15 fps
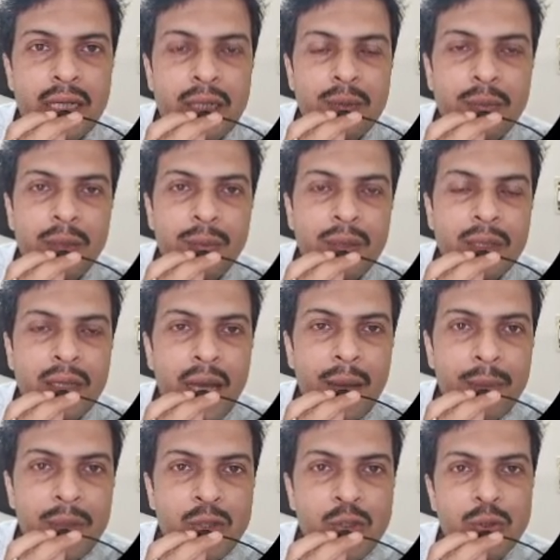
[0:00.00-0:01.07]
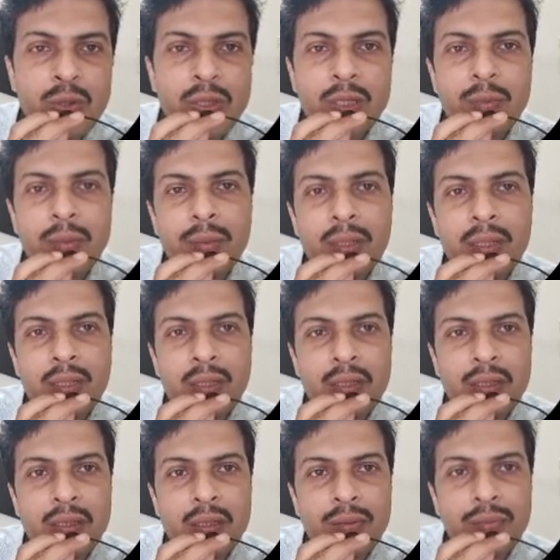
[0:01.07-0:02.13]
It may be amplitude, it may
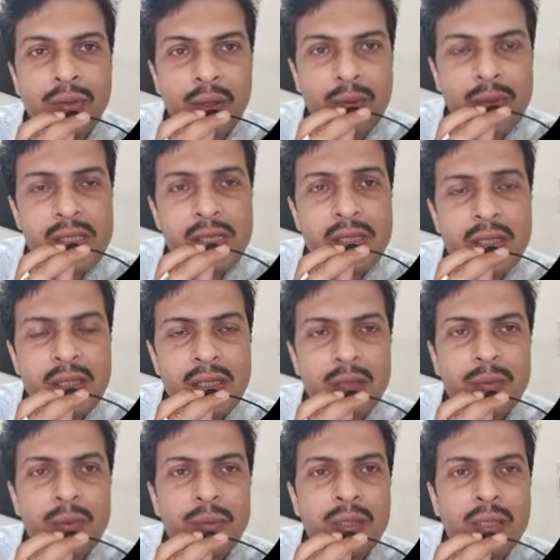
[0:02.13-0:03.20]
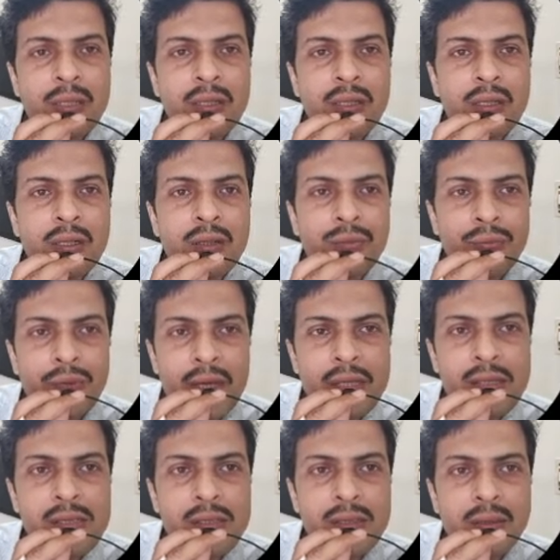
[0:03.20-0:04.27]
be frequency, it may be
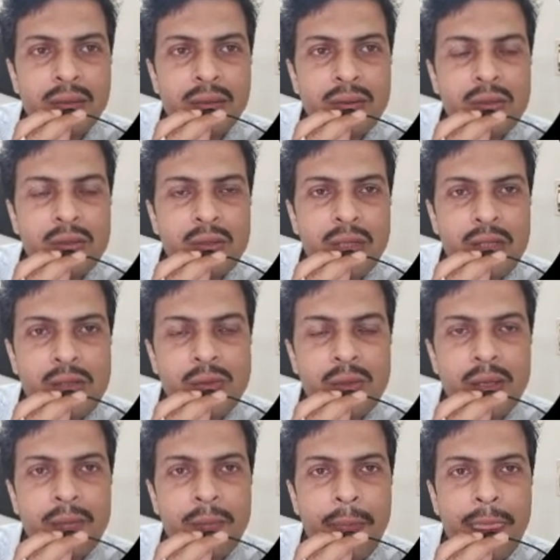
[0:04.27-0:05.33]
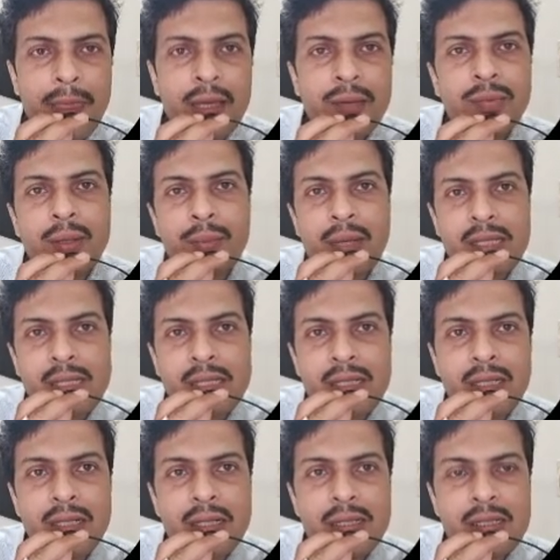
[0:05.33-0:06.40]
phase. So that is why if the
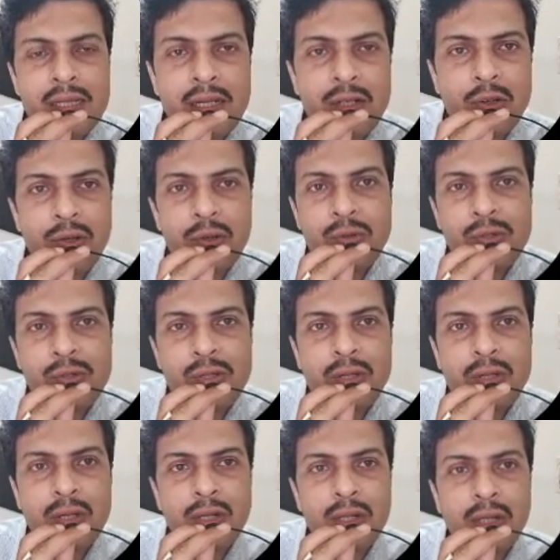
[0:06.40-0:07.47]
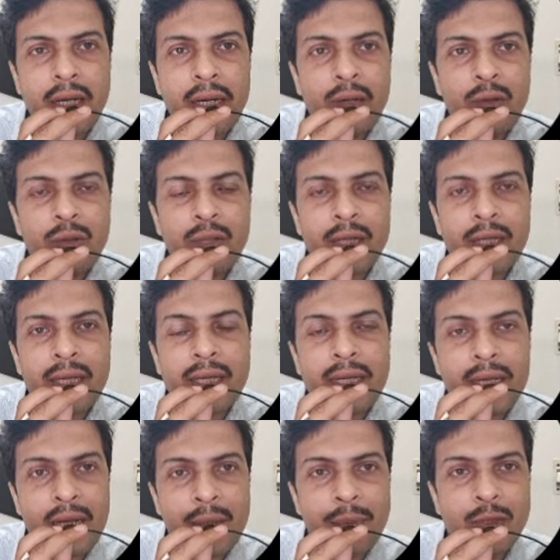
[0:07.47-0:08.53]
message signal is introduced into the
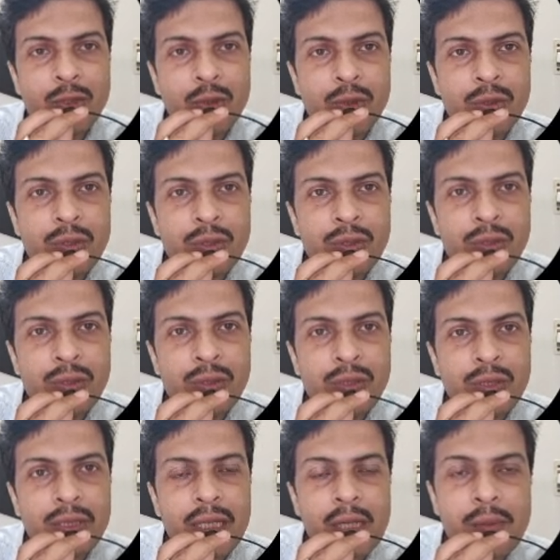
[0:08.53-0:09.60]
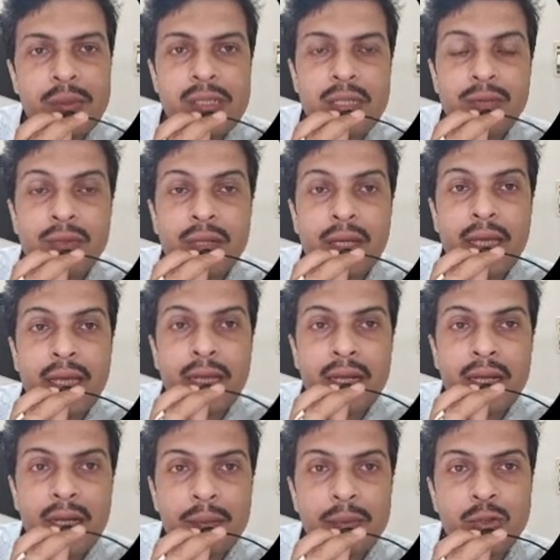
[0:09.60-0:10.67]
carrier amplitude, that means if the
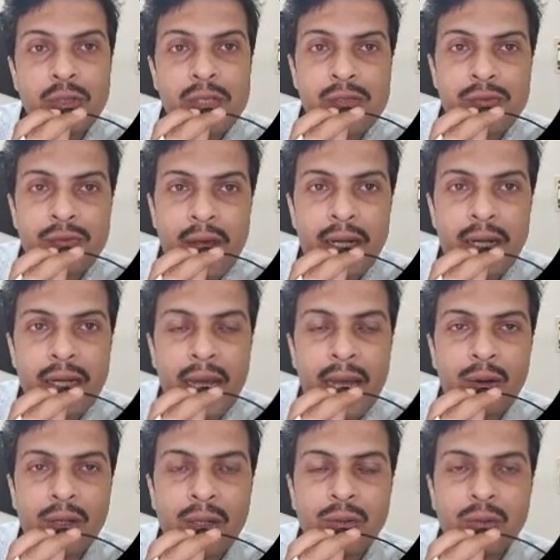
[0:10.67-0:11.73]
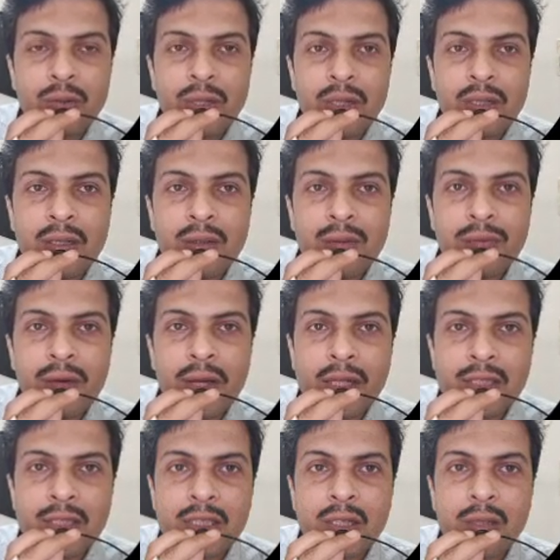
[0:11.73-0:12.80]
carrier amplitude is varied according to the
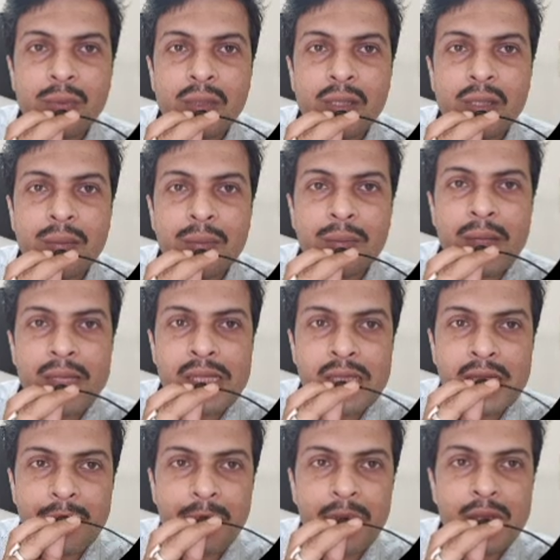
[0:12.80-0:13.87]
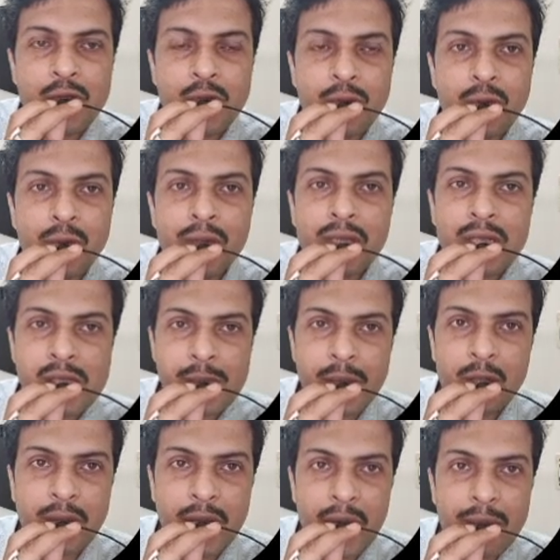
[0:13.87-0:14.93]
variation of the message amplitude with
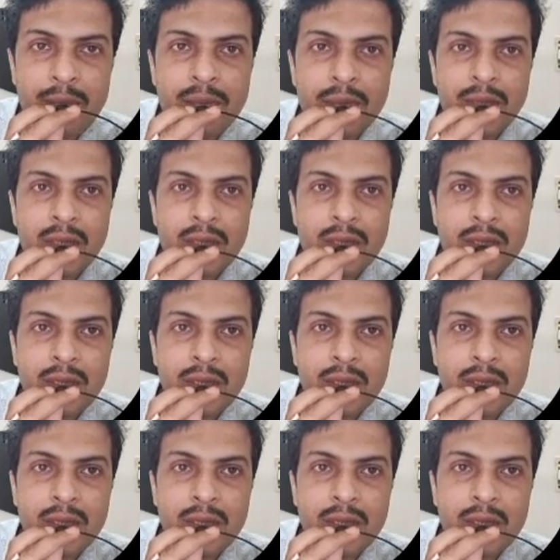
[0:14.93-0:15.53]
respect to time,